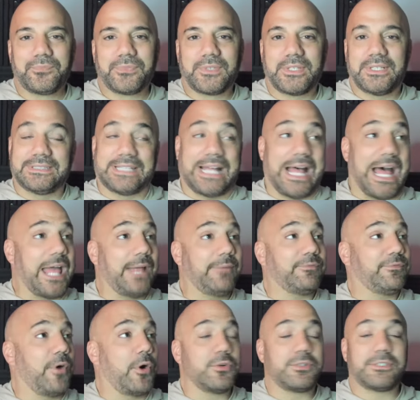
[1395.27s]
Because
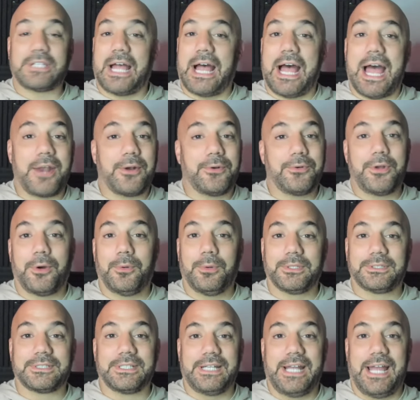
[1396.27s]
I don't know
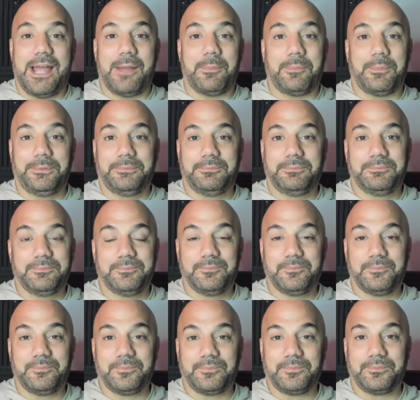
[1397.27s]
what's going to happen.
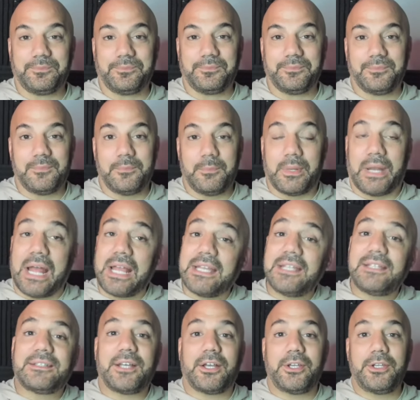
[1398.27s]
But I
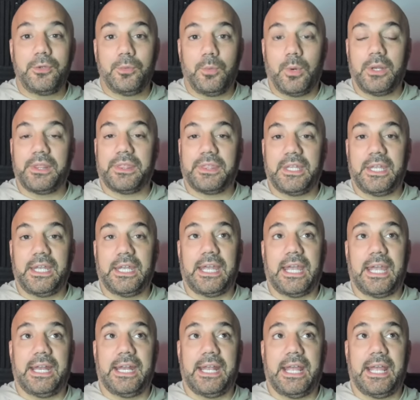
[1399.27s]
can tell you one thing,
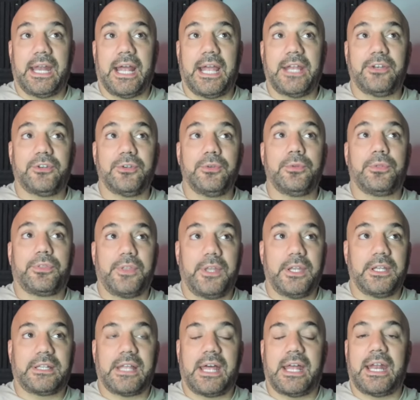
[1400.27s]
and I do
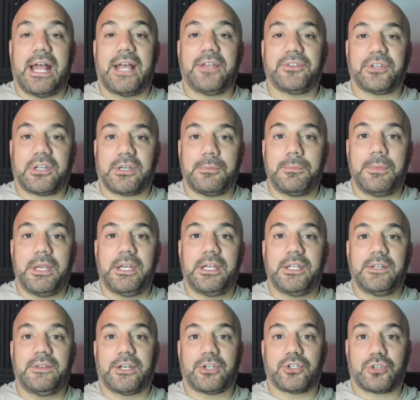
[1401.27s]
think that as a
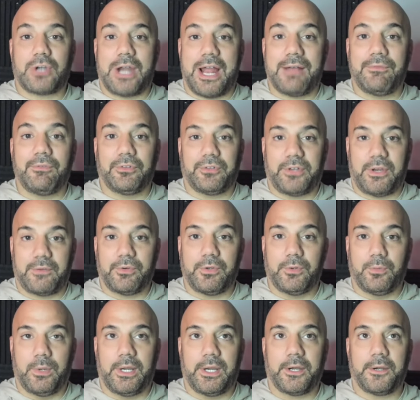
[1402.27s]
comedian that travels
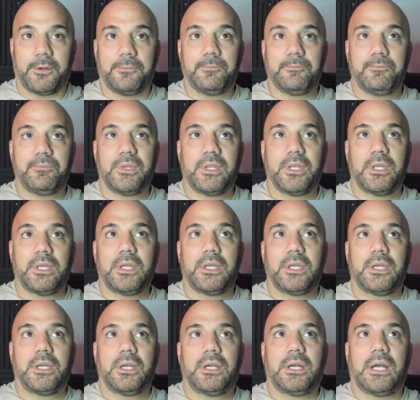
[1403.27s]
everywhere,
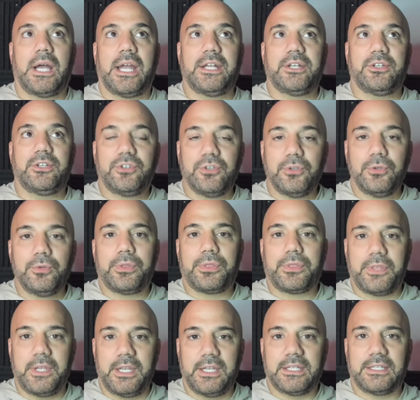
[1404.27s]
I do
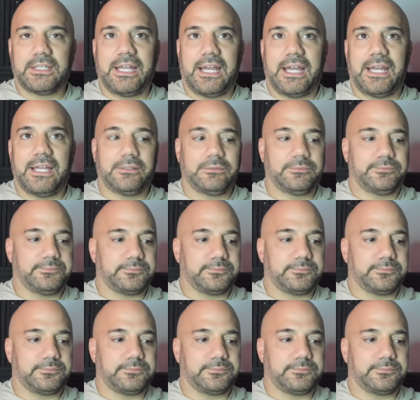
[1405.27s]
think that